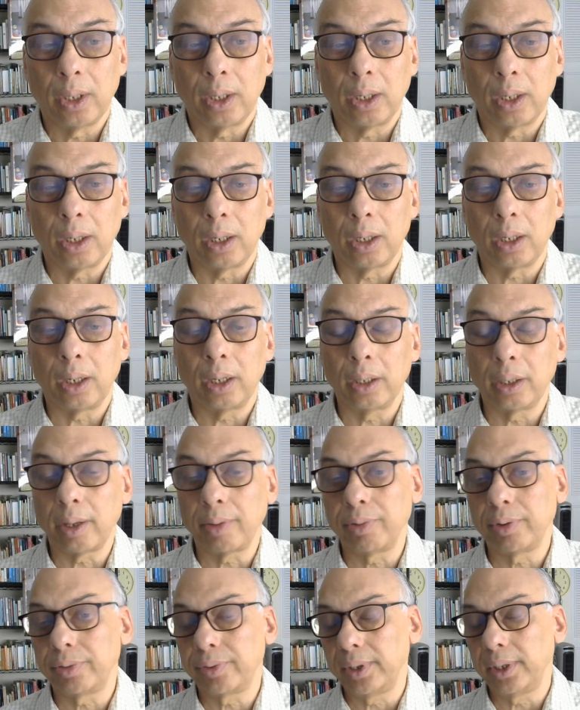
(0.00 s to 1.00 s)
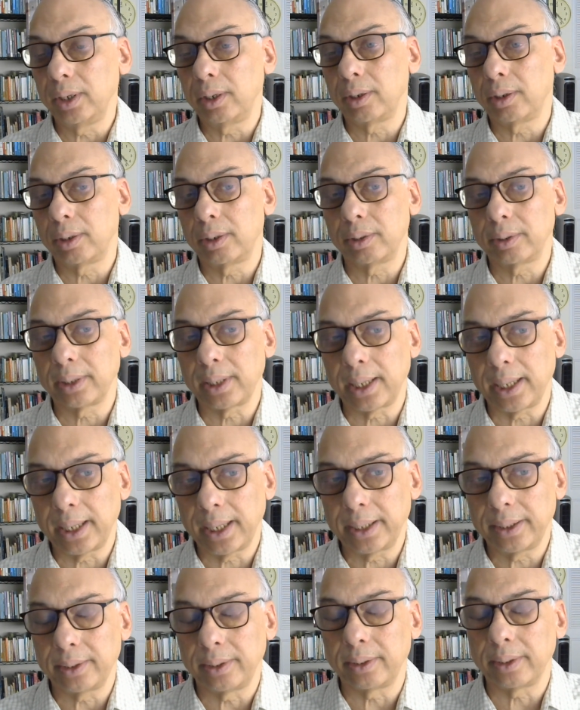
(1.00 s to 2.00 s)
Uh, another thinker
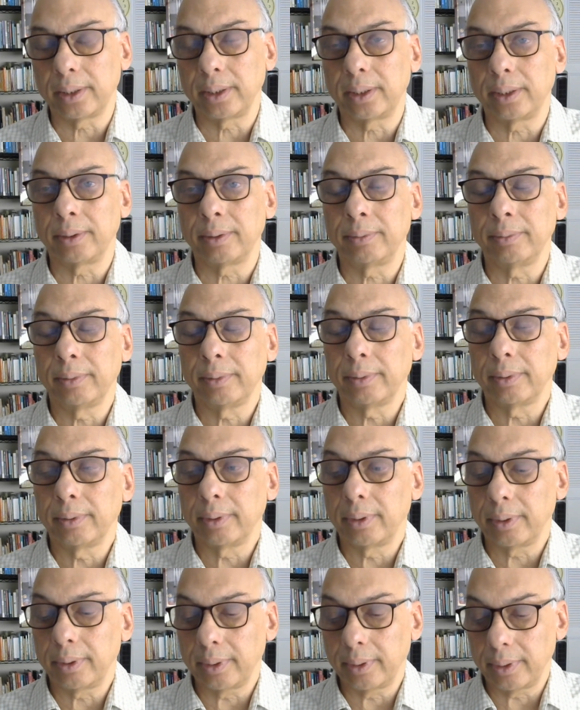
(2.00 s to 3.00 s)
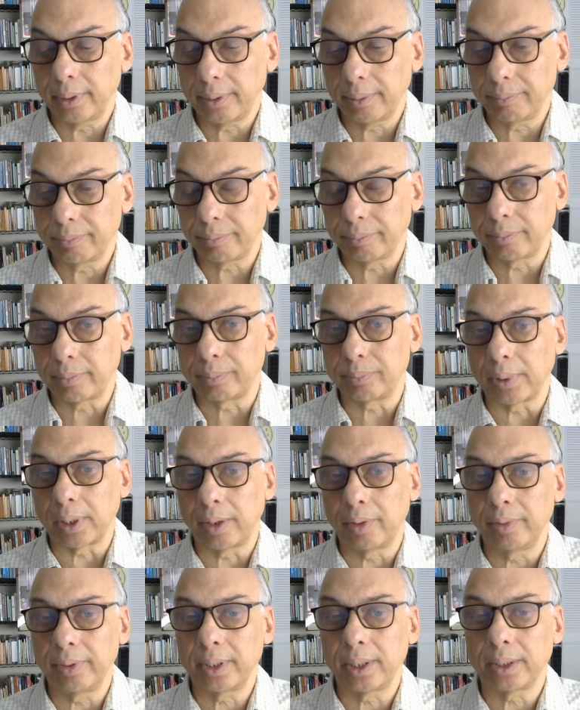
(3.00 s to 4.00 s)
that uh, uh,
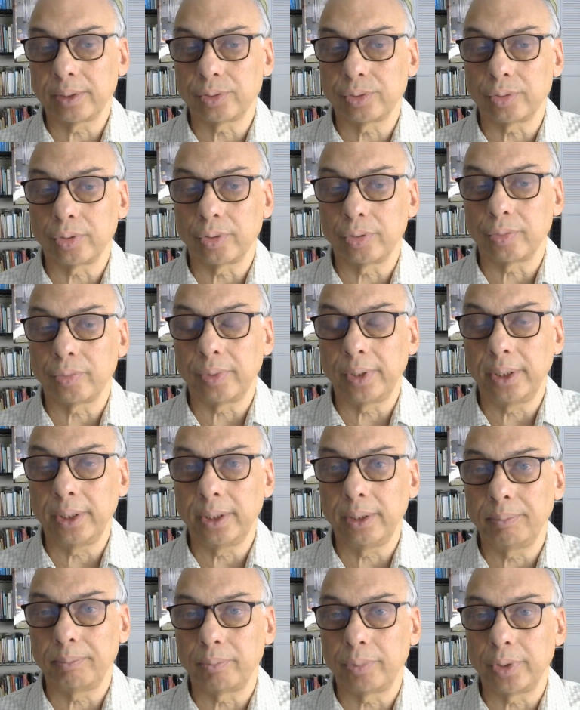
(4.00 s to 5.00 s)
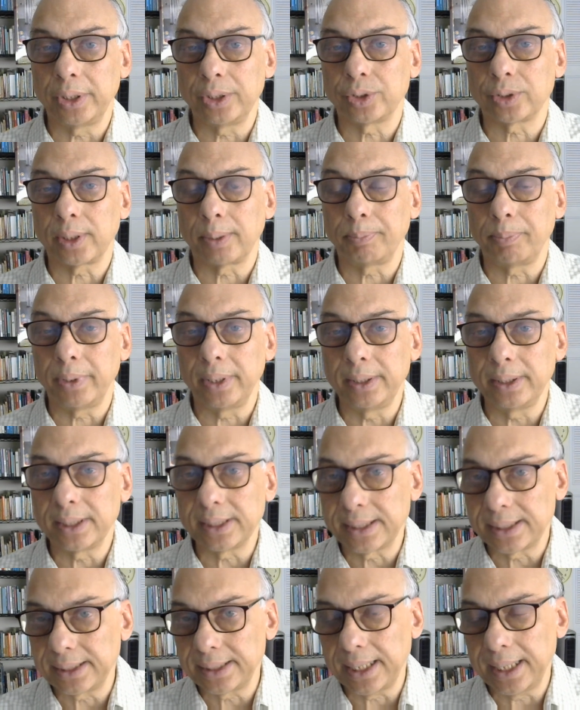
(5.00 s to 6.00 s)
Haridas Chaudhuri brings up in
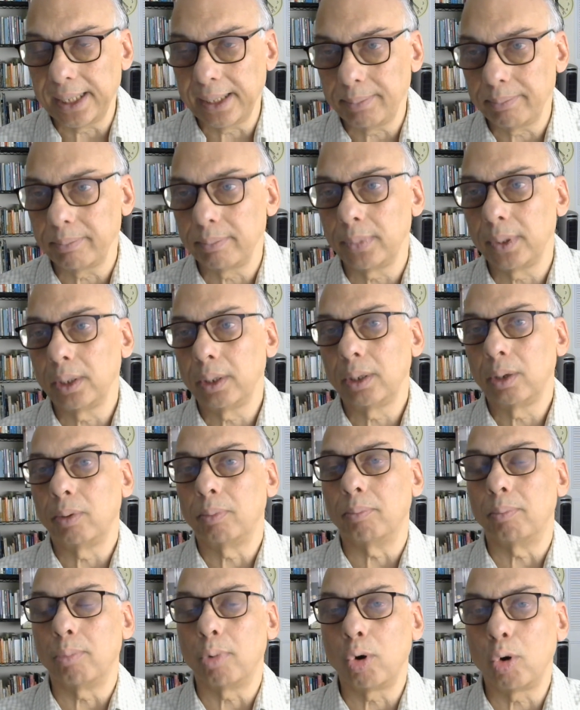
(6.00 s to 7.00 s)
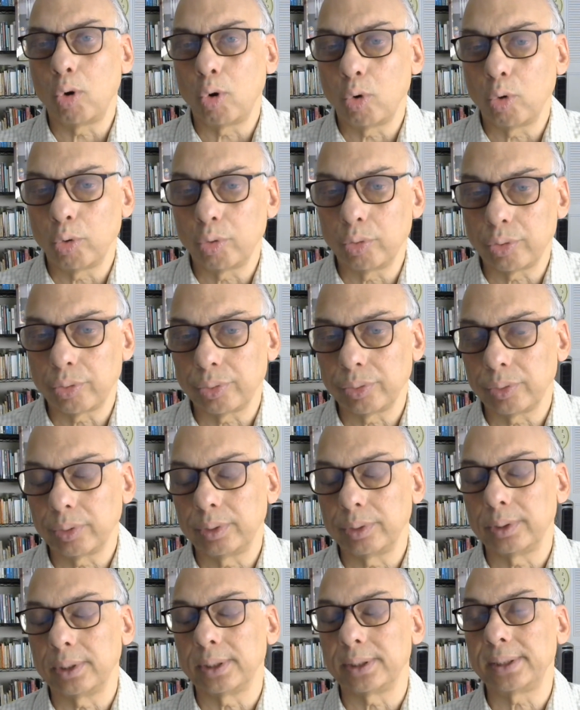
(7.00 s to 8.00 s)
the same mode,
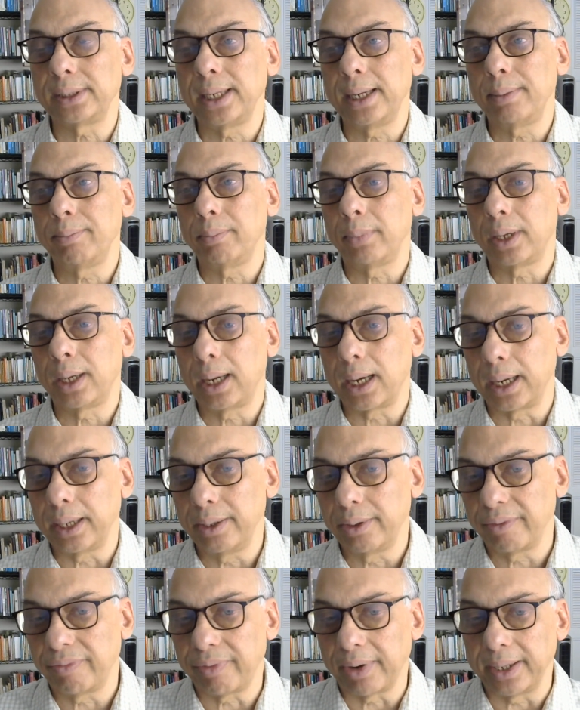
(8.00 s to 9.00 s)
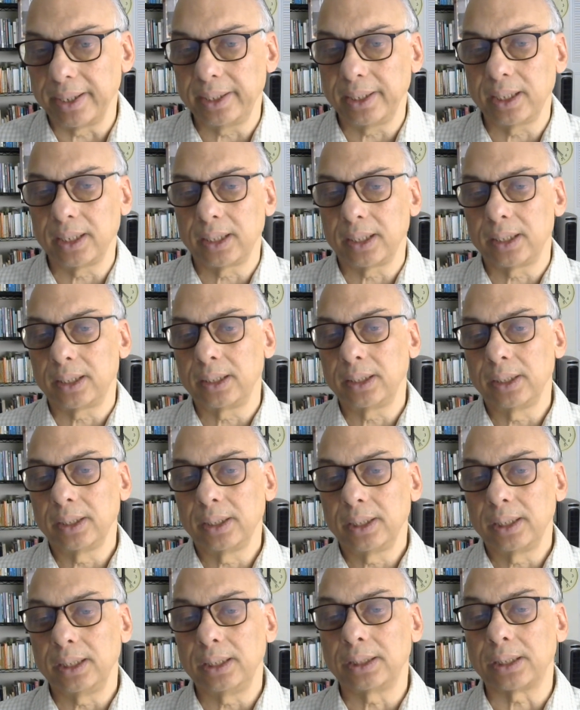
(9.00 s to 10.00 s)
the same kind of idea
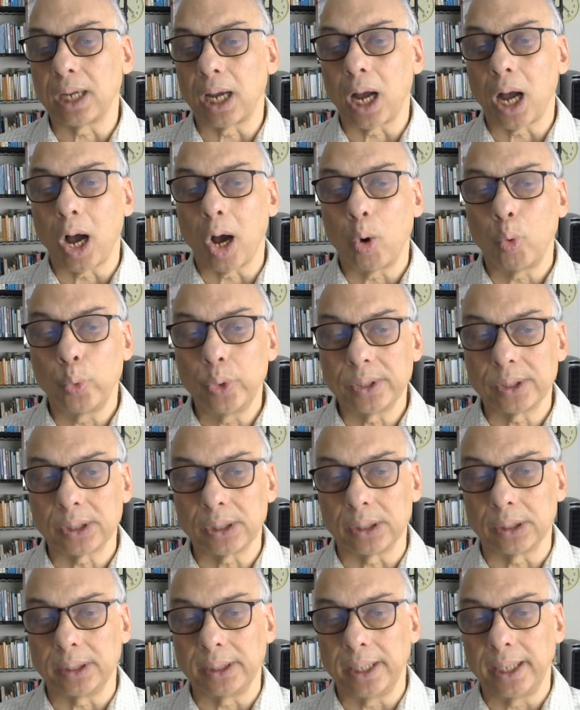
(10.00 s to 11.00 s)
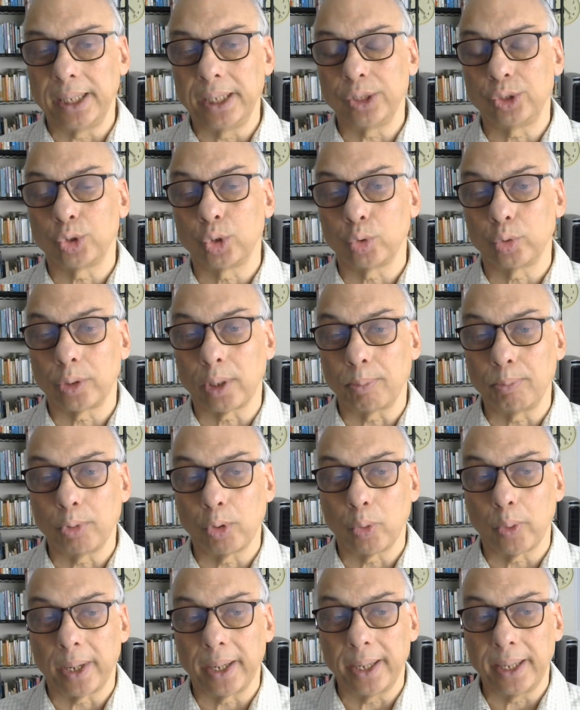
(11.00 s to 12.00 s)
is Howison,
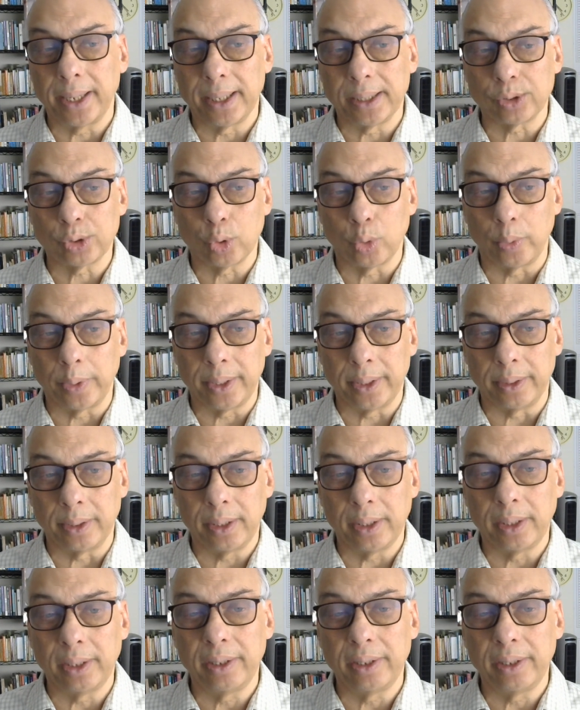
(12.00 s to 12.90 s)
H-O-W-I-S-O-N.